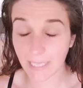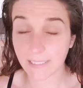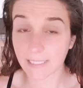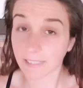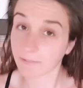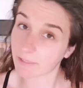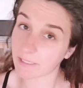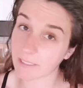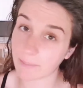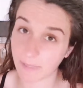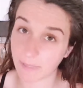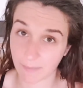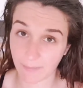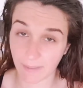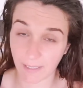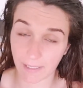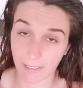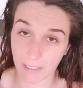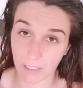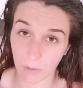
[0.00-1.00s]
definitely the best
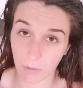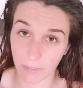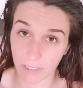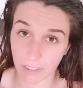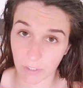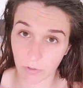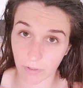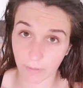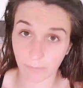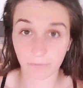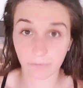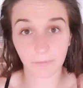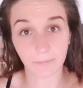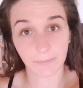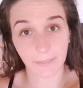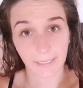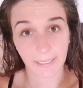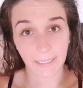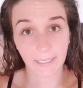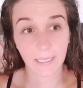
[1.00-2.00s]
part of the us trip for
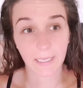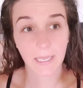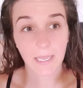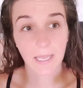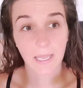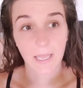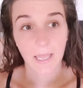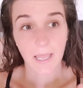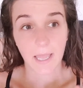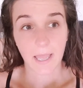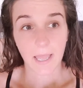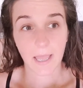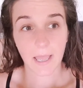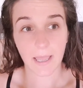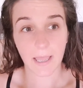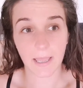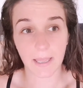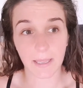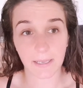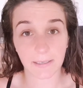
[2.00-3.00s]
me
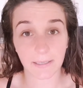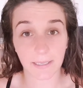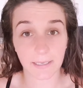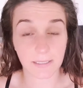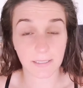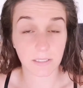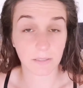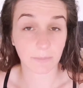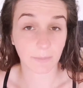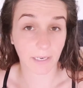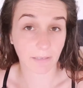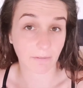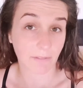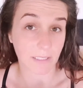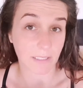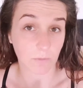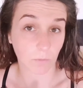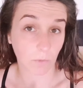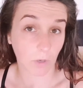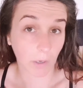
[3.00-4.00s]
and that's the main
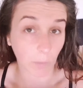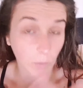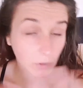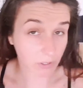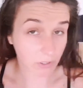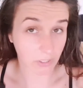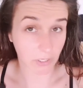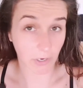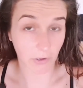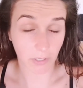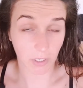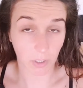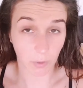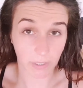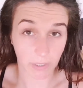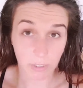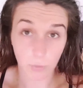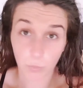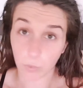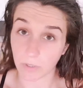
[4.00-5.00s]
reason why I wanted to go to
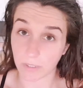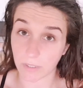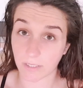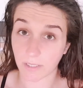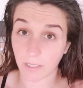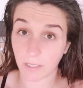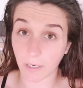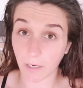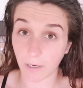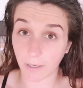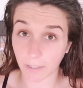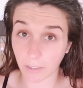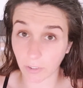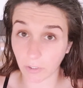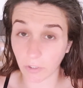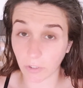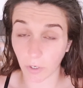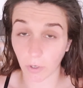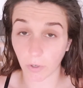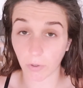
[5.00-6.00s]
the US was so that I
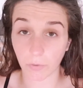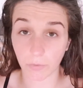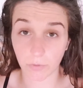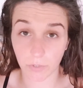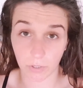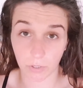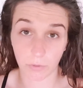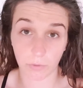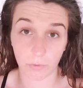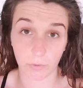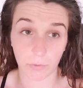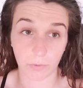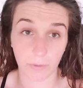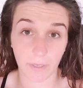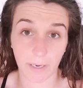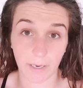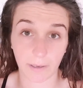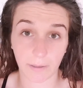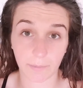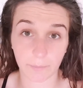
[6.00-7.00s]
could go
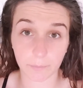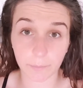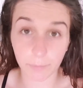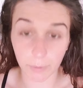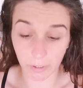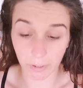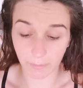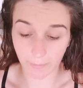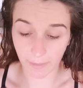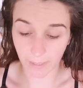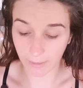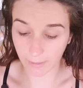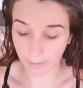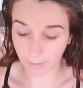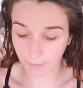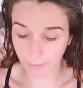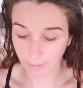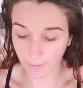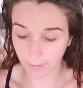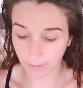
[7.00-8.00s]
to um, Burning Man
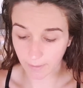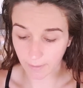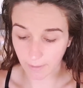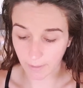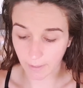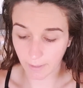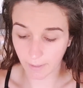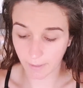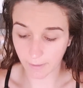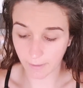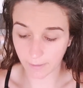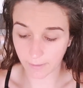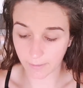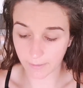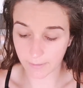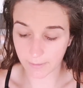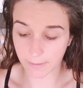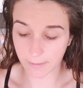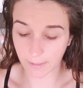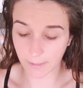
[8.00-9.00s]

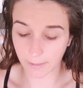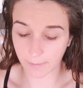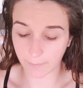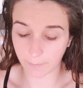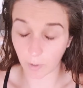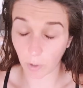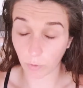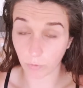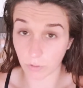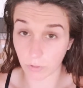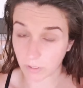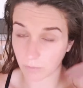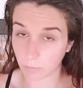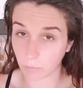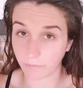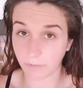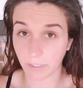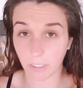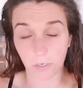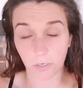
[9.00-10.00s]
and um, I'll do some
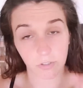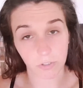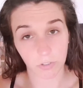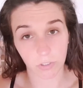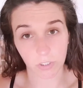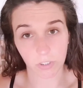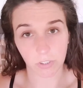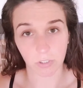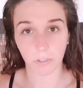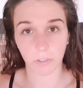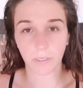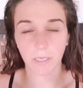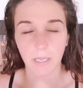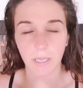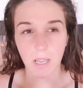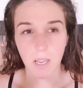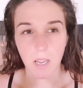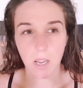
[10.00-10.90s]
more videos on it soon.